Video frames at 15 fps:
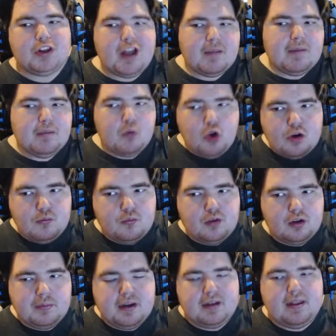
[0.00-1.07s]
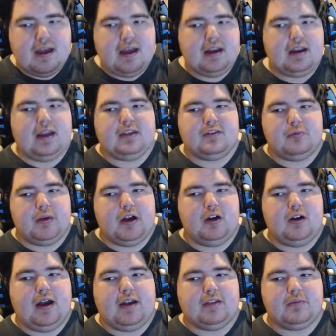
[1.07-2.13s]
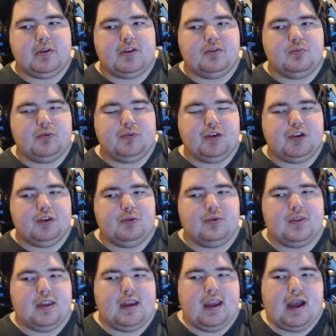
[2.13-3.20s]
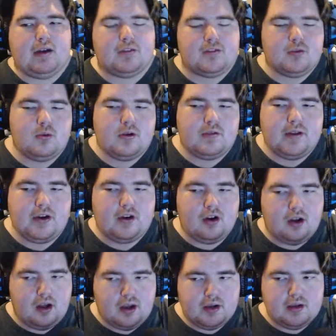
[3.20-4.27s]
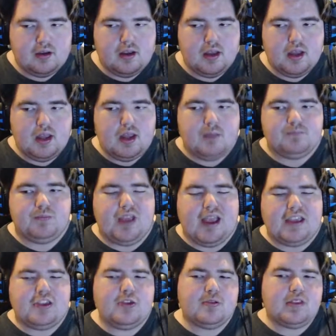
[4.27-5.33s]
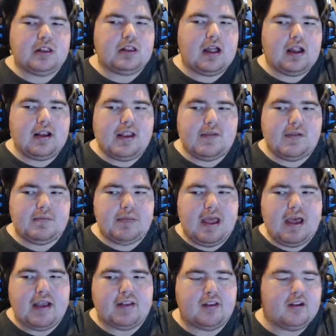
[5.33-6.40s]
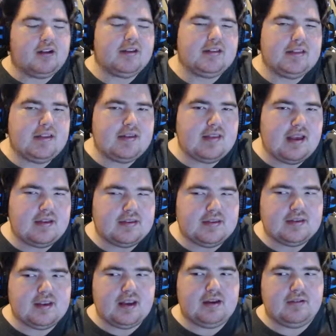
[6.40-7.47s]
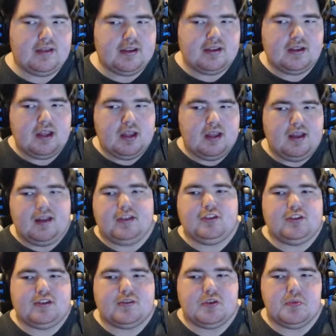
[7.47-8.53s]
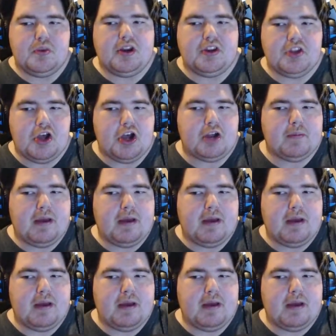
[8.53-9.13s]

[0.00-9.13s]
about more a little bit of that as well as we when we do the house tour later on. I used a lot of different packs. Honestly, this house is kind of like just for me to talk about